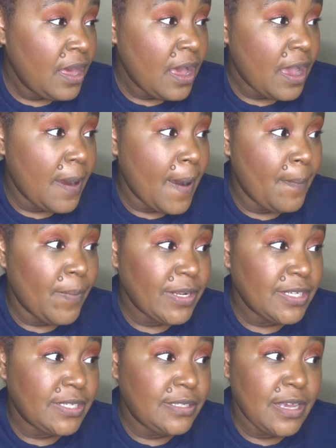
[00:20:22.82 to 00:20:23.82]
And
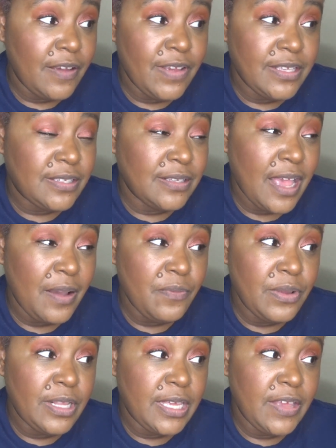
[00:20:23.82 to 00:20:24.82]
it's not
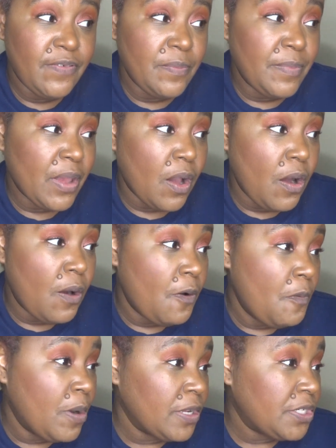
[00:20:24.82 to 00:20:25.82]
really giving me a whole
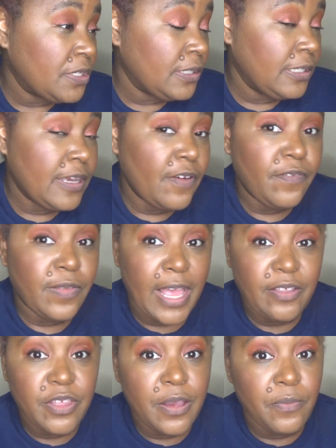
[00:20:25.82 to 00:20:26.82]
bunch of lift
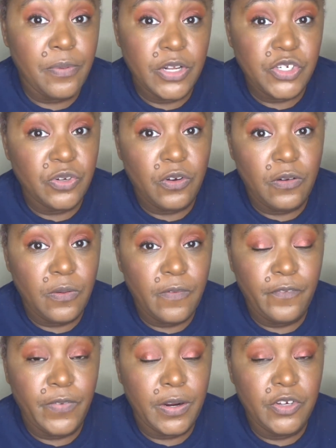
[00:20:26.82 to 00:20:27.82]
like the original
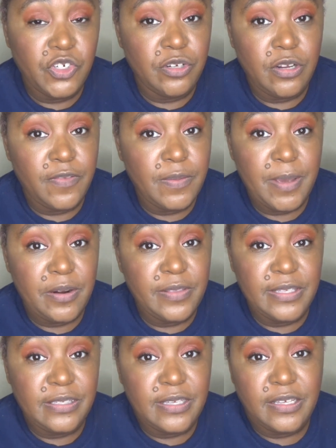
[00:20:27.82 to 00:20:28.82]
version of the Better
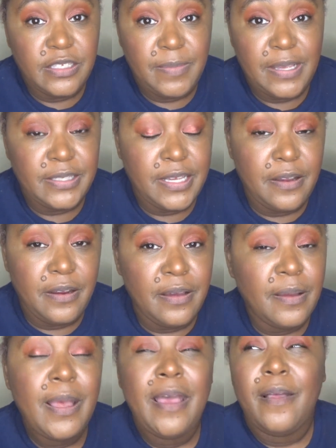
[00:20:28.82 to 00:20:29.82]
Than Sex
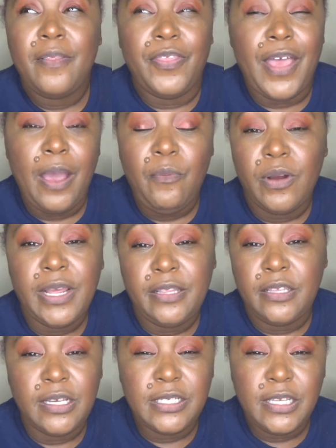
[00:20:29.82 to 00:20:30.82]
mascara. That one
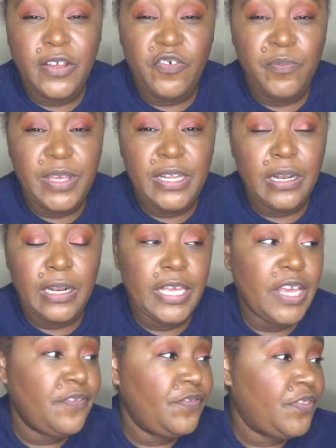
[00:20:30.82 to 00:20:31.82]
does give me
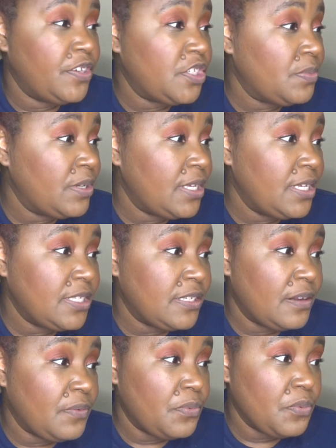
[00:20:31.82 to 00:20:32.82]
lift. This one
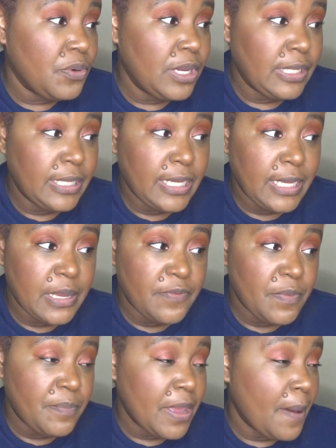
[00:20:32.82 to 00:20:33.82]
isn't really
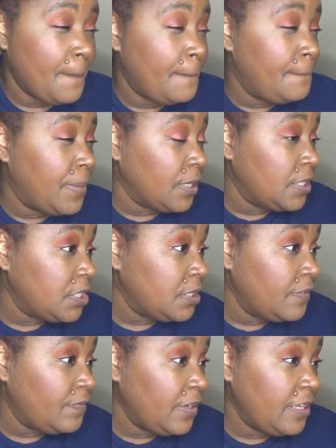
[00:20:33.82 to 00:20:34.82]
giving me a bunch
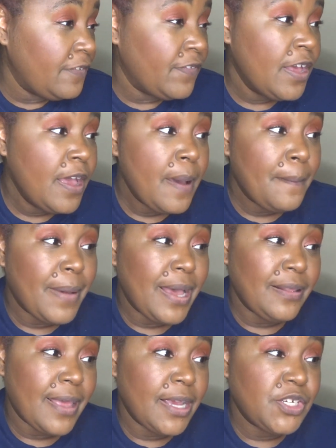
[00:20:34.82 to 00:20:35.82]
of lift. My
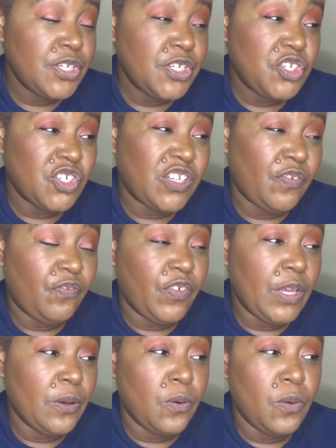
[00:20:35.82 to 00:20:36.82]
lashes just
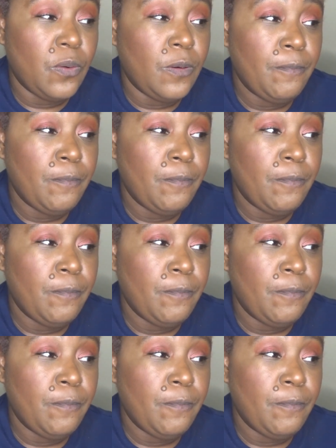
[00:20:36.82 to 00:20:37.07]
feel